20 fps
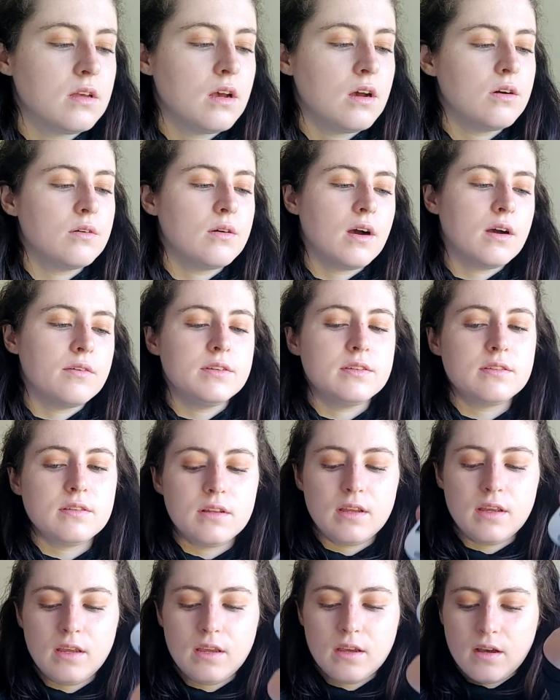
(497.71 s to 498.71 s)
So
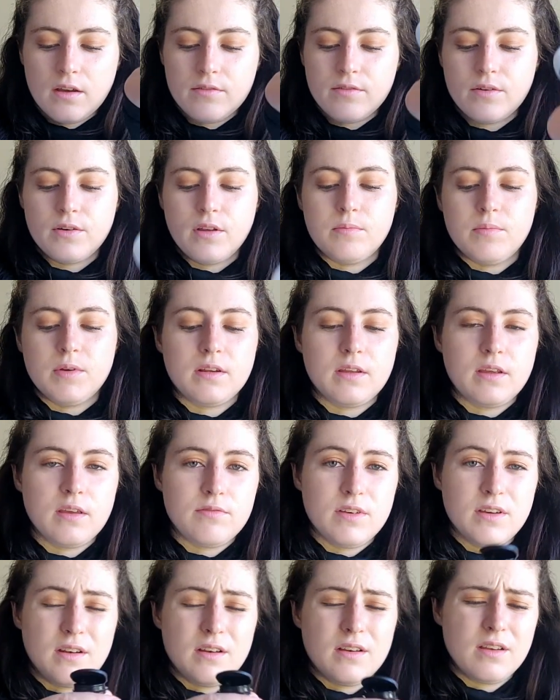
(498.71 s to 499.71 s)
obviously I've only been
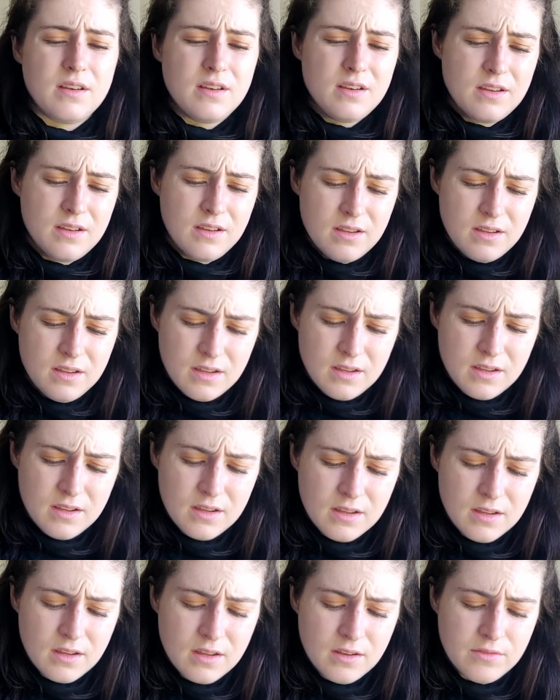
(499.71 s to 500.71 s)
given a
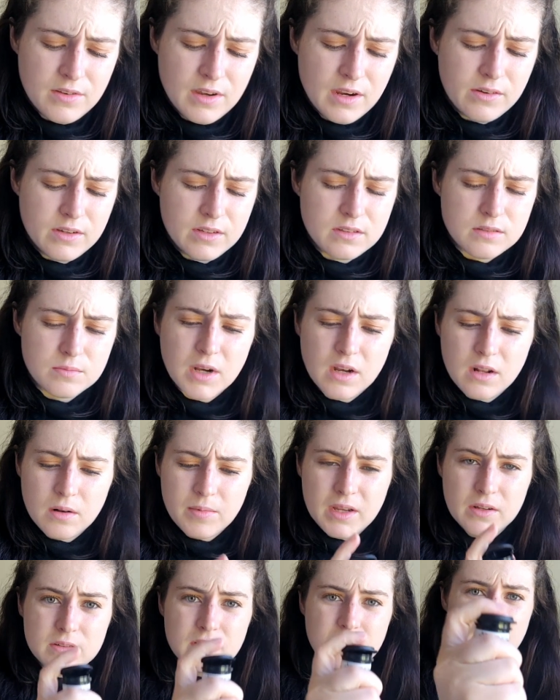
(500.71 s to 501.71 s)
very small
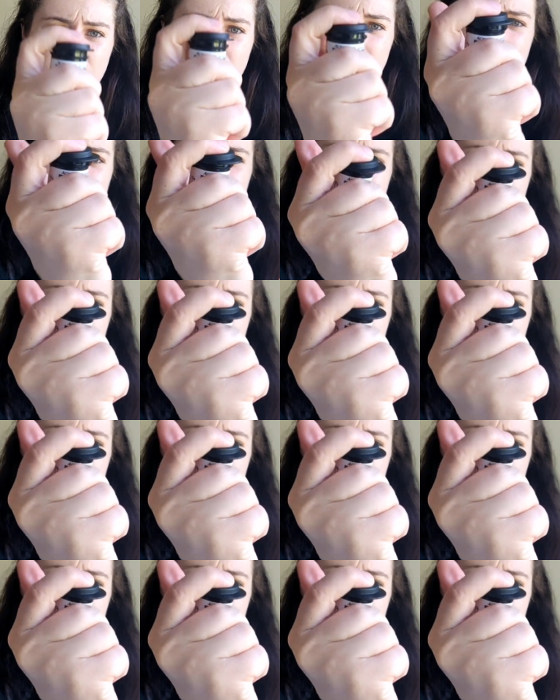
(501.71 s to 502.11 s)
amount, I think